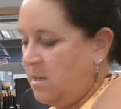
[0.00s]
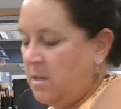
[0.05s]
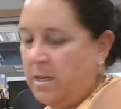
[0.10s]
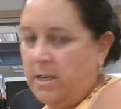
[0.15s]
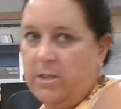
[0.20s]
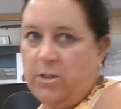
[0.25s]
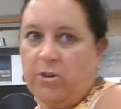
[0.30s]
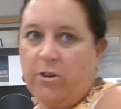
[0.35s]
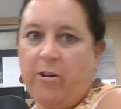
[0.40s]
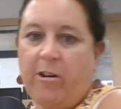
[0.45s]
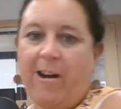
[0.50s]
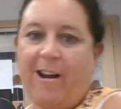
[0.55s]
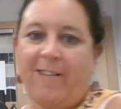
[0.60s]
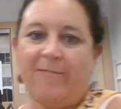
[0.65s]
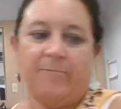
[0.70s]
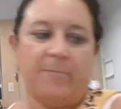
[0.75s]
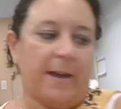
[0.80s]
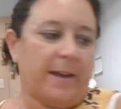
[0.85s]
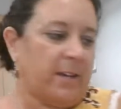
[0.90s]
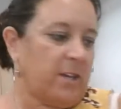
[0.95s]
in your
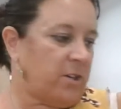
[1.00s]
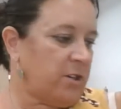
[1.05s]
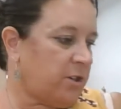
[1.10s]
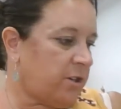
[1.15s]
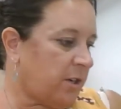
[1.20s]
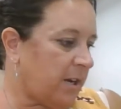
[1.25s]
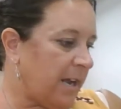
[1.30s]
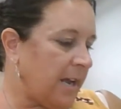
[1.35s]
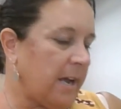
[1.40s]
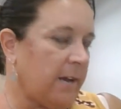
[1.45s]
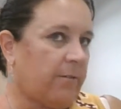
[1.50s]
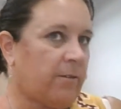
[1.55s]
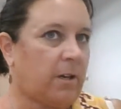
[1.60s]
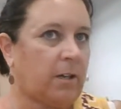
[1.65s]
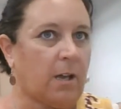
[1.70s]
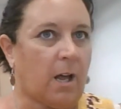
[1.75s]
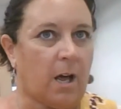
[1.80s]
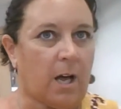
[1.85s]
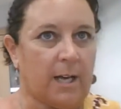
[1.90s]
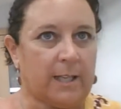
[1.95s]
craft bag you should
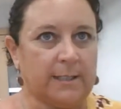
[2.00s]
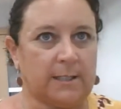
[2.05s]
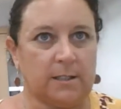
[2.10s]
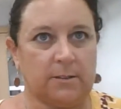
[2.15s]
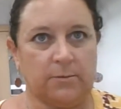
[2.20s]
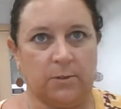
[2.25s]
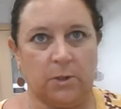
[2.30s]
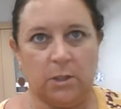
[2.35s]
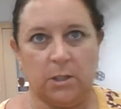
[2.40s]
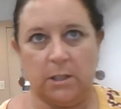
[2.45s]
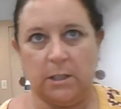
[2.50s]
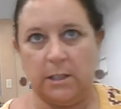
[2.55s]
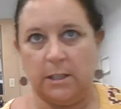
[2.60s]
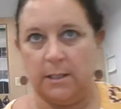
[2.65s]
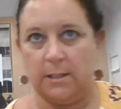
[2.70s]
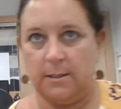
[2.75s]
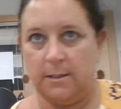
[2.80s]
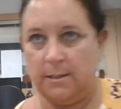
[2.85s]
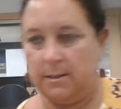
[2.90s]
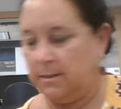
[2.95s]
have lots of
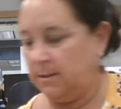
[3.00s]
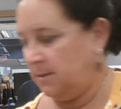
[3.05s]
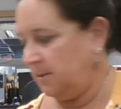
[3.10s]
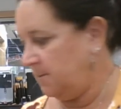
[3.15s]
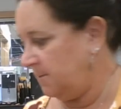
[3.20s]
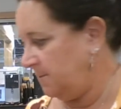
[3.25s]
goodies.